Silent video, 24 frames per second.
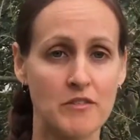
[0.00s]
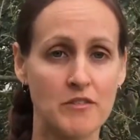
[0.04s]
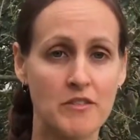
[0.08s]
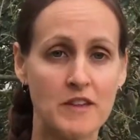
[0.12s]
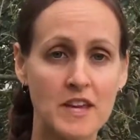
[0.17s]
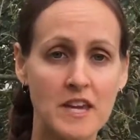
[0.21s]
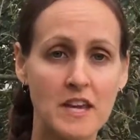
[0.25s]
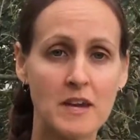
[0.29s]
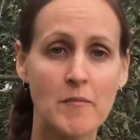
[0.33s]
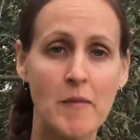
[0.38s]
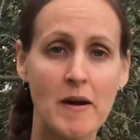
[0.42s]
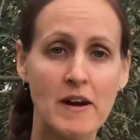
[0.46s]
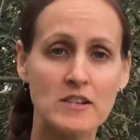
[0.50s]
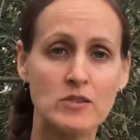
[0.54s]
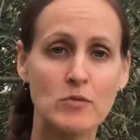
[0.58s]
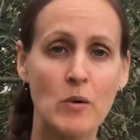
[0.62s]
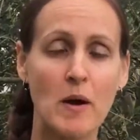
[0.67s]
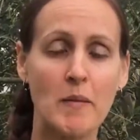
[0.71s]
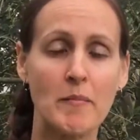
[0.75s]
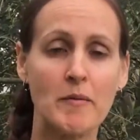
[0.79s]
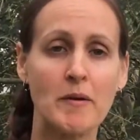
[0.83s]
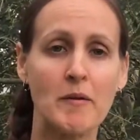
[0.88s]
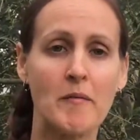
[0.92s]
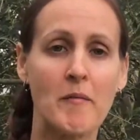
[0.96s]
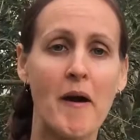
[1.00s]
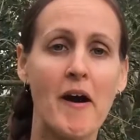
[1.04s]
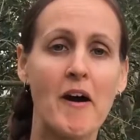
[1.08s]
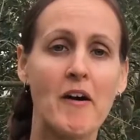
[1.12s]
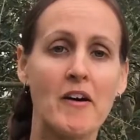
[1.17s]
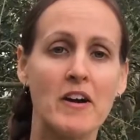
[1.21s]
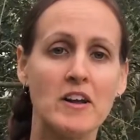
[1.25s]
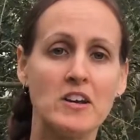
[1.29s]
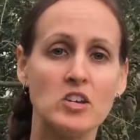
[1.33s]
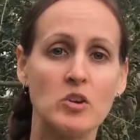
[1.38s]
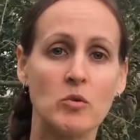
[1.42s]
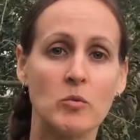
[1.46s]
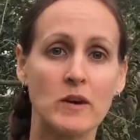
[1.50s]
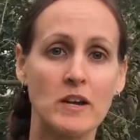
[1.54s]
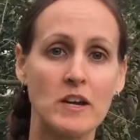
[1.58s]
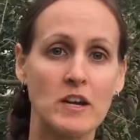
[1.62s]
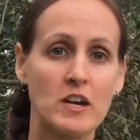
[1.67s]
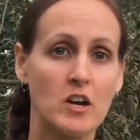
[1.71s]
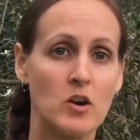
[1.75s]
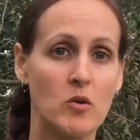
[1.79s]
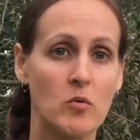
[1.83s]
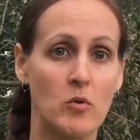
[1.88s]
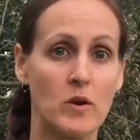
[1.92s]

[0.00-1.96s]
thinking about swapping them out and you want to know,